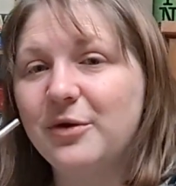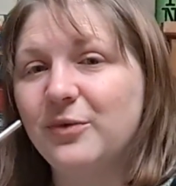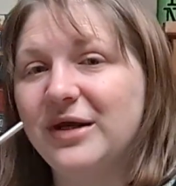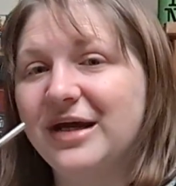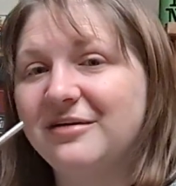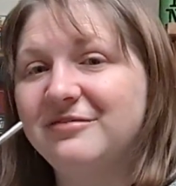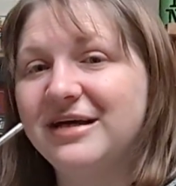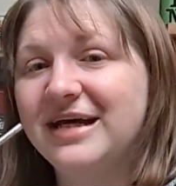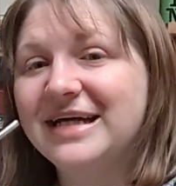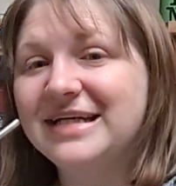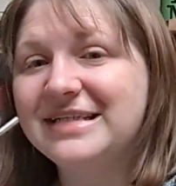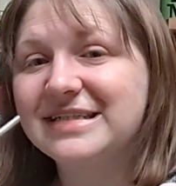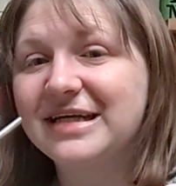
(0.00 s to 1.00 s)
We have
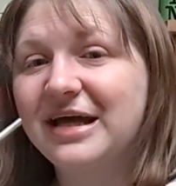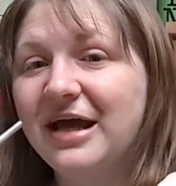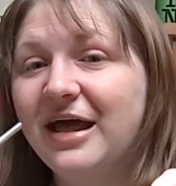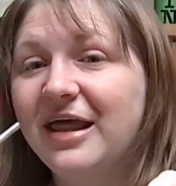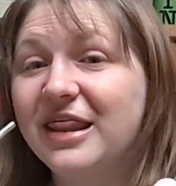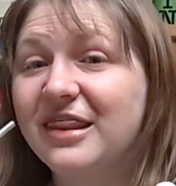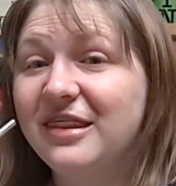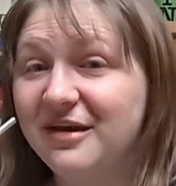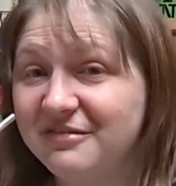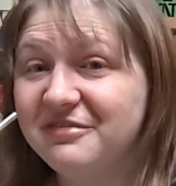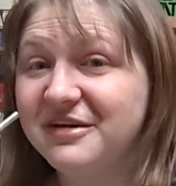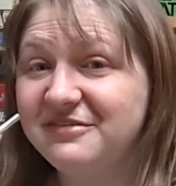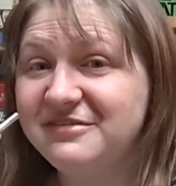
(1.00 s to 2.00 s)
hit the
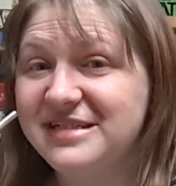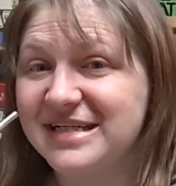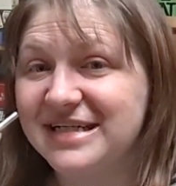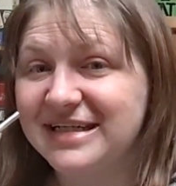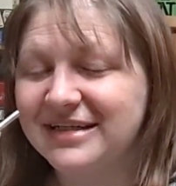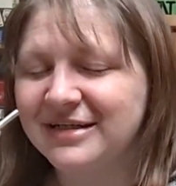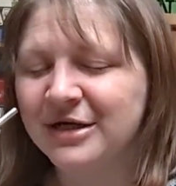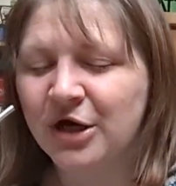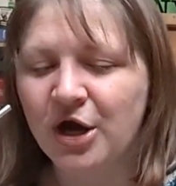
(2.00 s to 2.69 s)
50.